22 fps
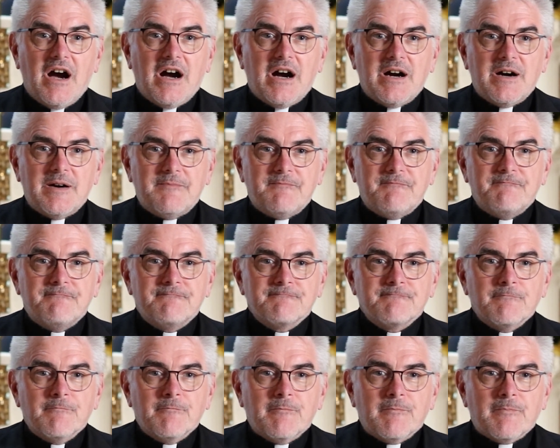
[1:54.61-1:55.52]

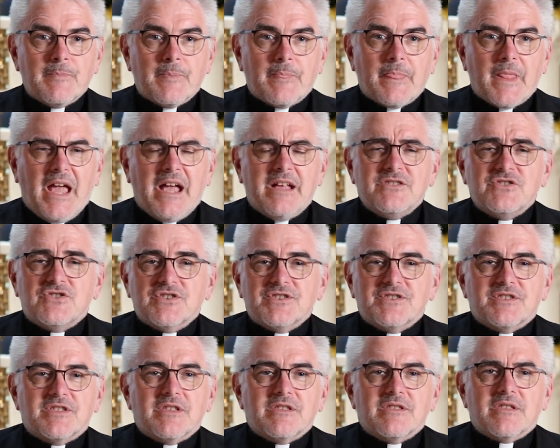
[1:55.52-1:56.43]
And
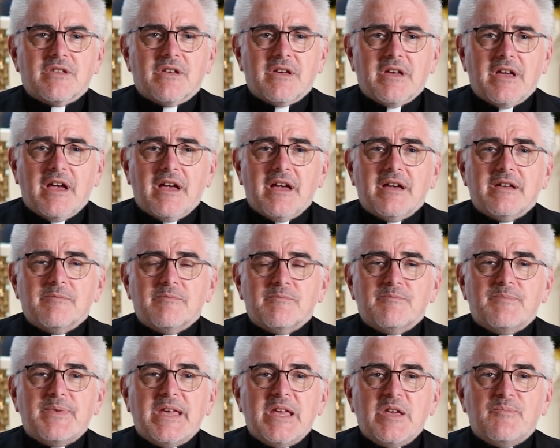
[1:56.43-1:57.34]
just the
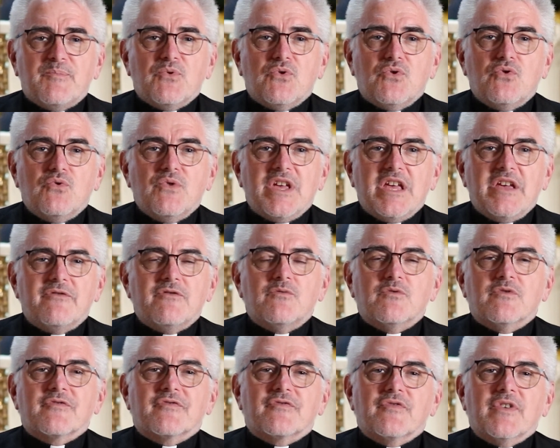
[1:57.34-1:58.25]
people who
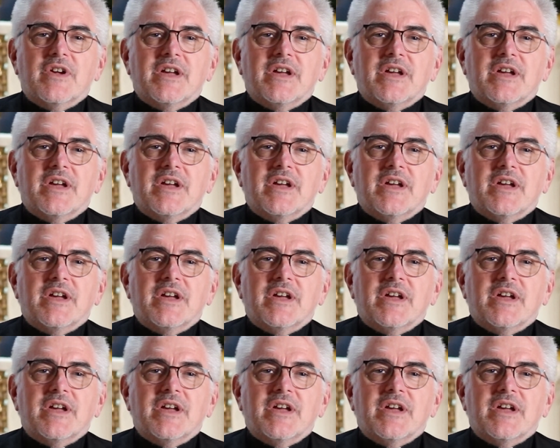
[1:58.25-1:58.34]
even were